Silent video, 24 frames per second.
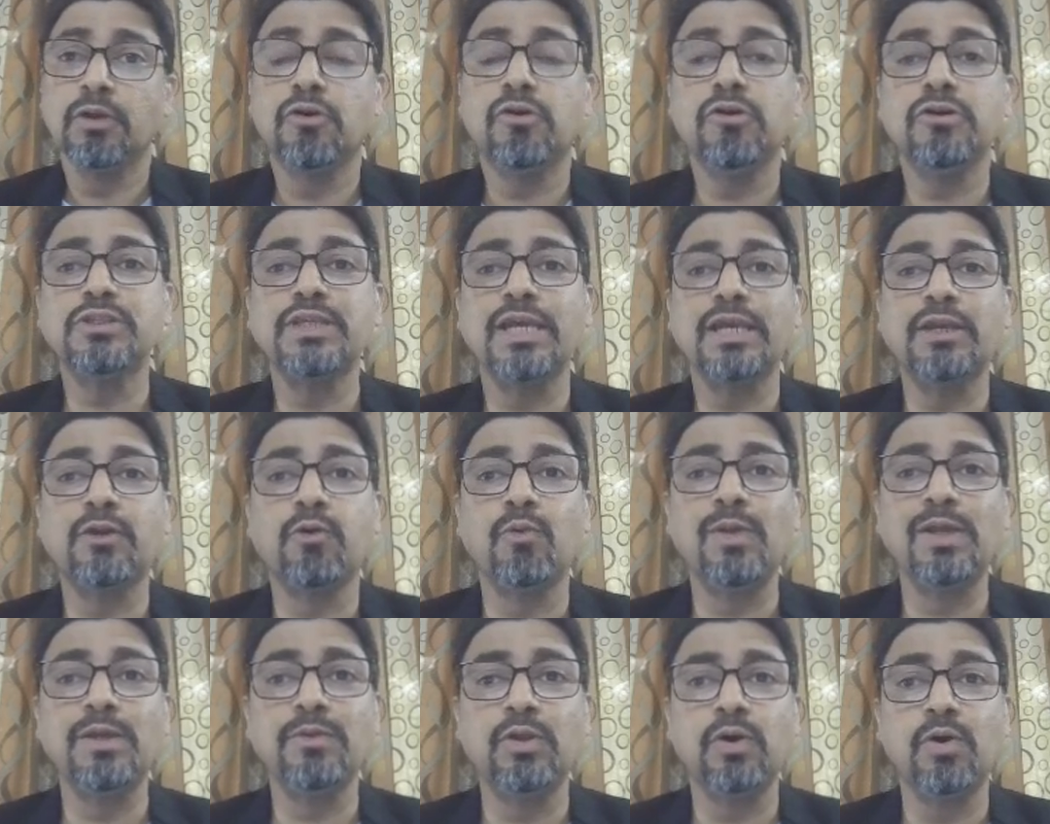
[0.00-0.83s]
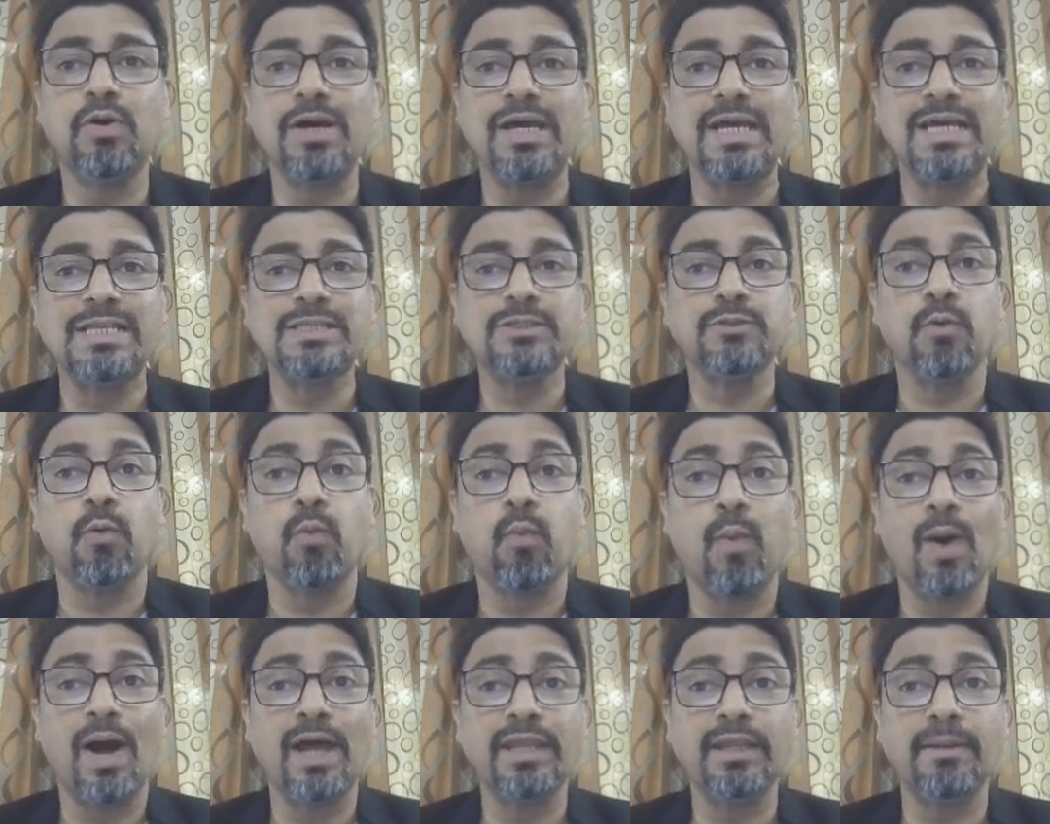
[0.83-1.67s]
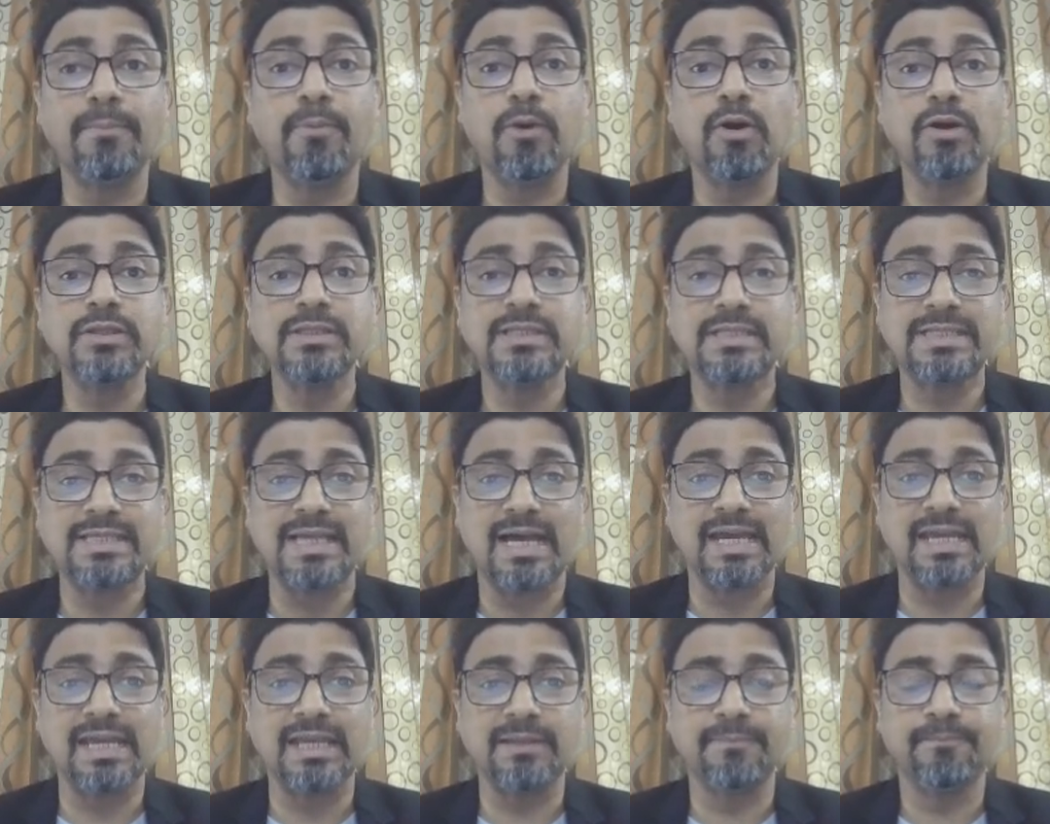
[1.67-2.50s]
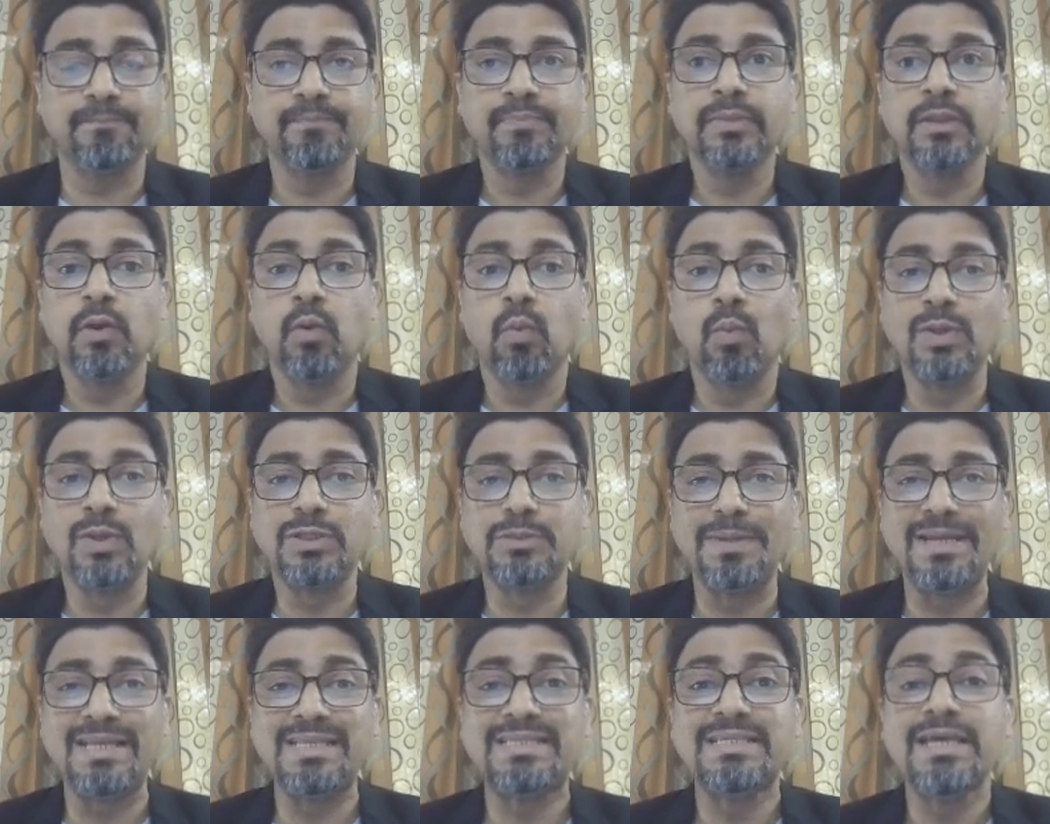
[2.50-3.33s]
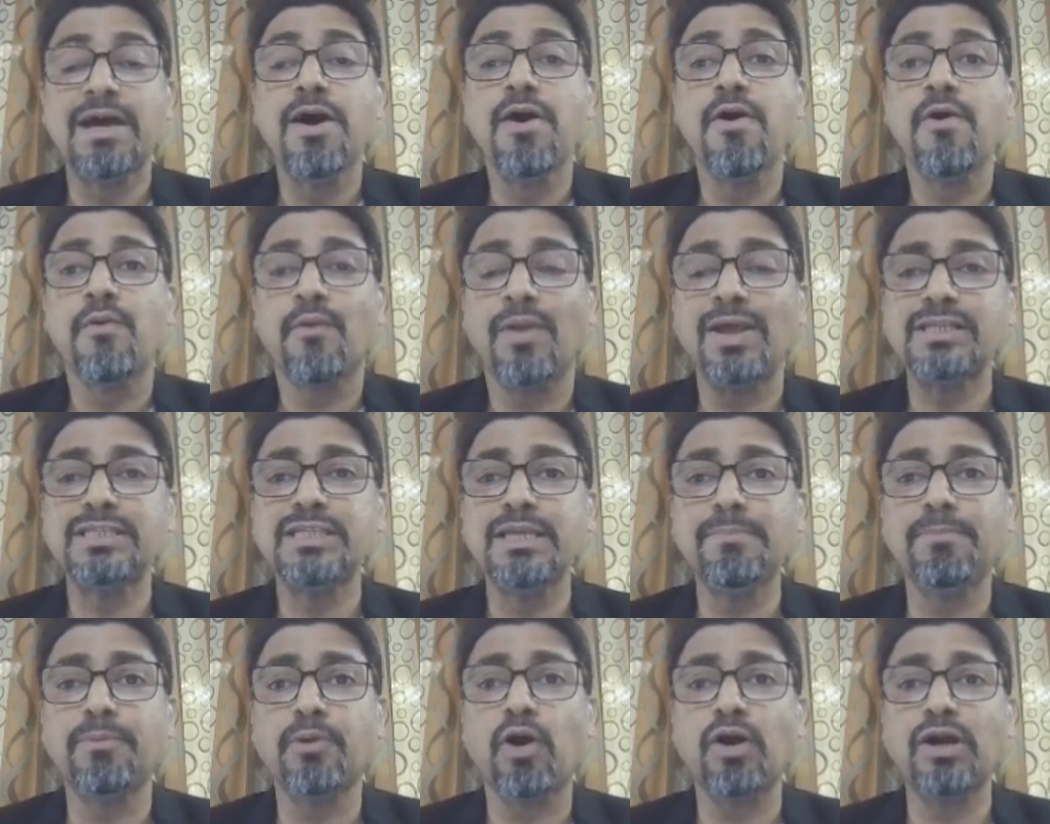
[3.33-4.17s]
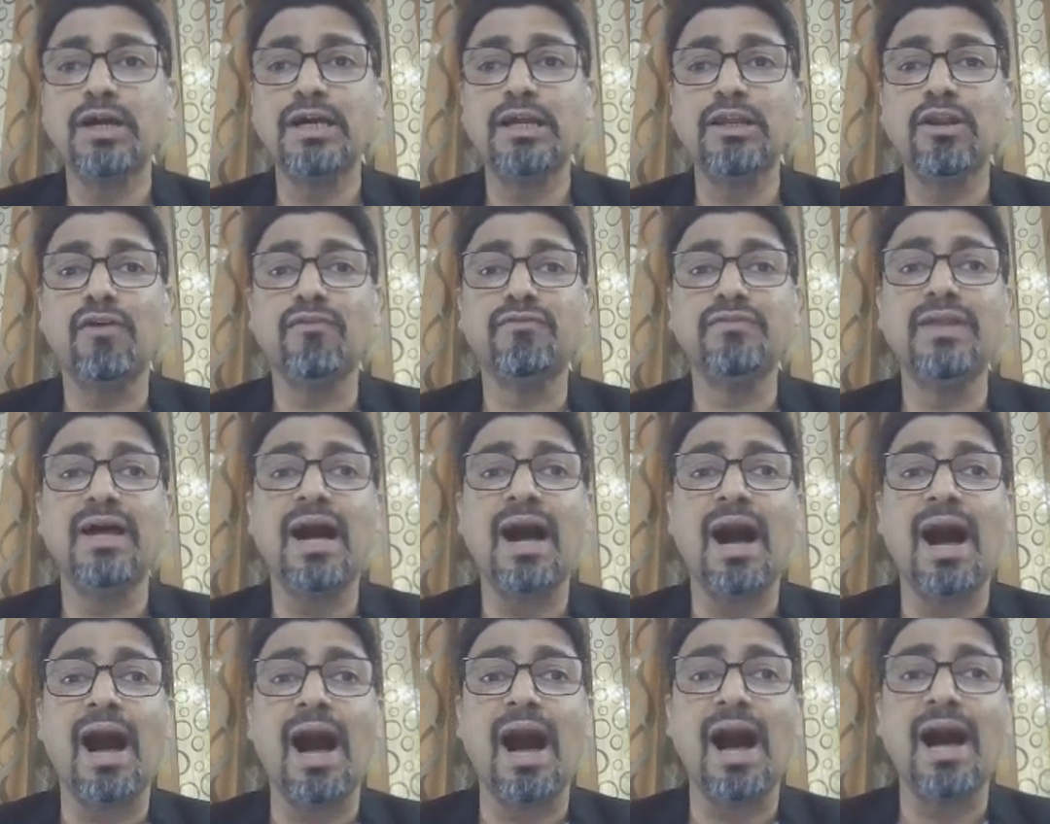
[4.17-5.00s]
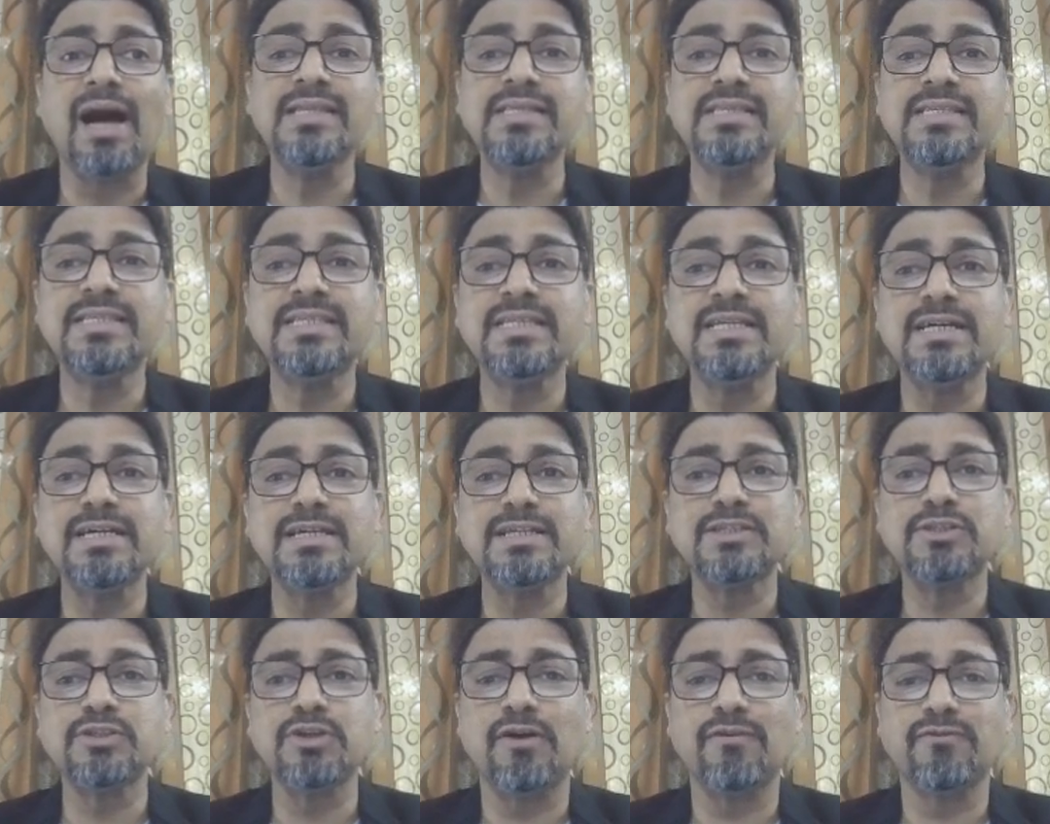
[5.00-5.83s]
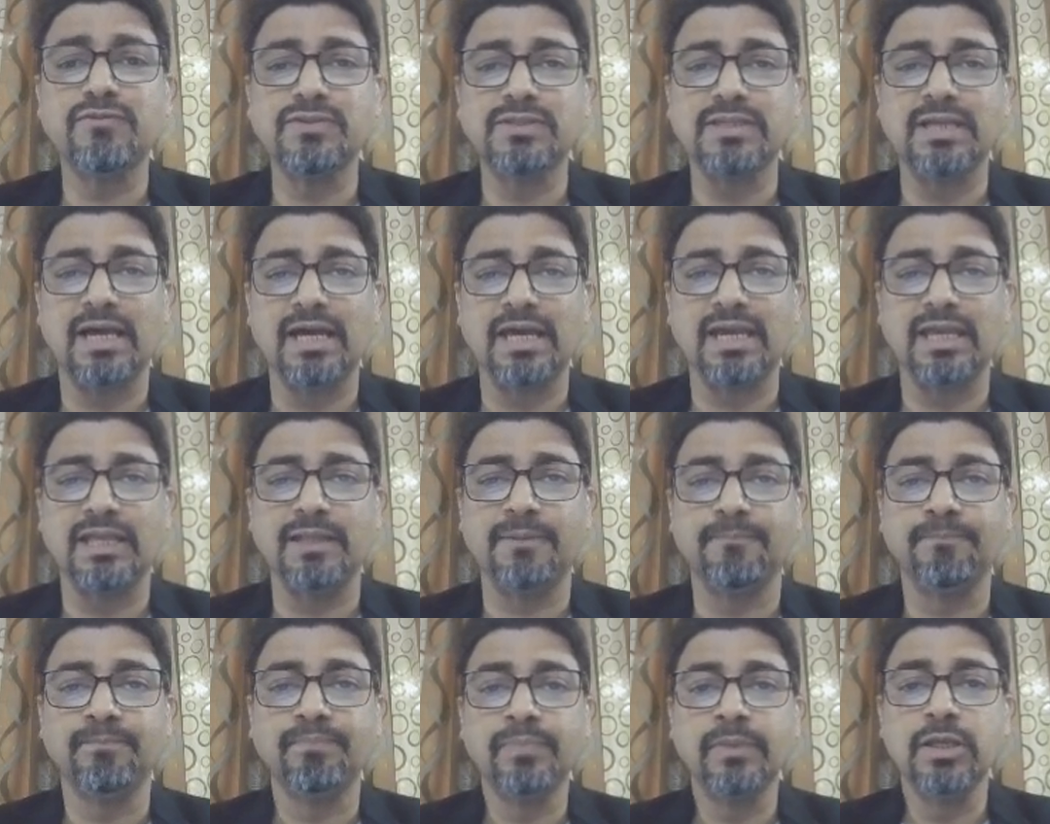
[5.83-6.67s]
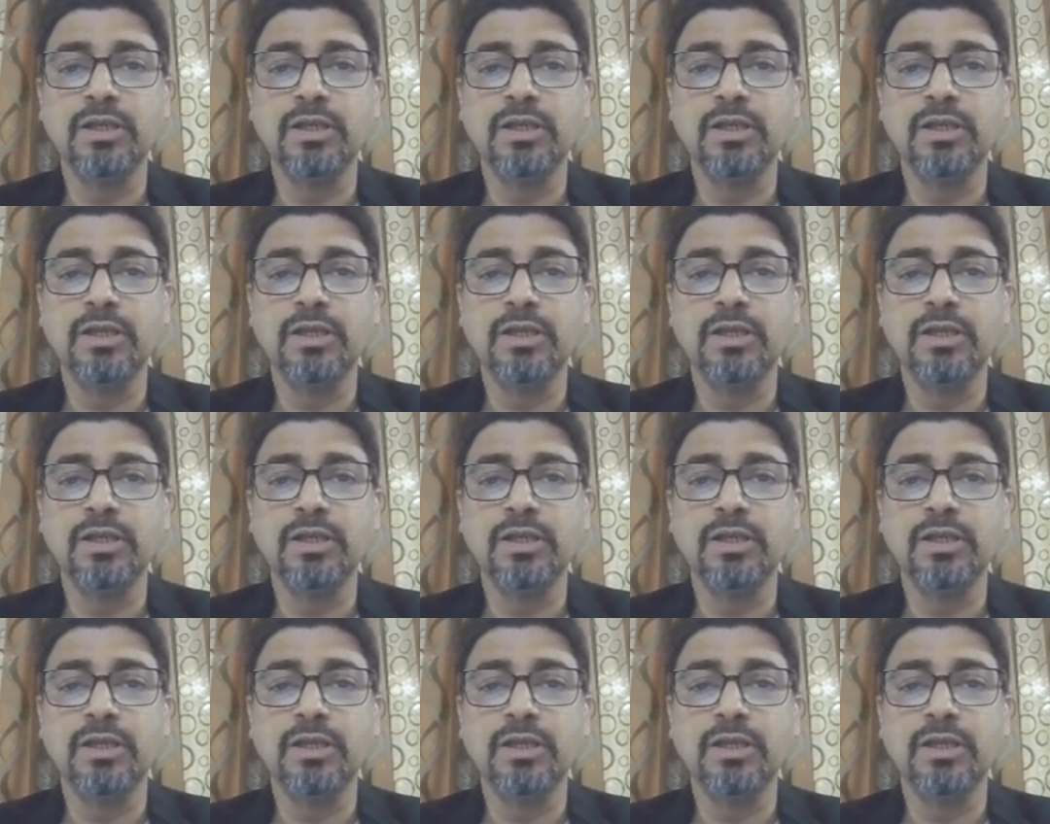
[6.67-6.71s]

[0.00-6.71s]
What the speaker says: Cosec we know is 1 upon sine, which means reciprocal of the answers of sine.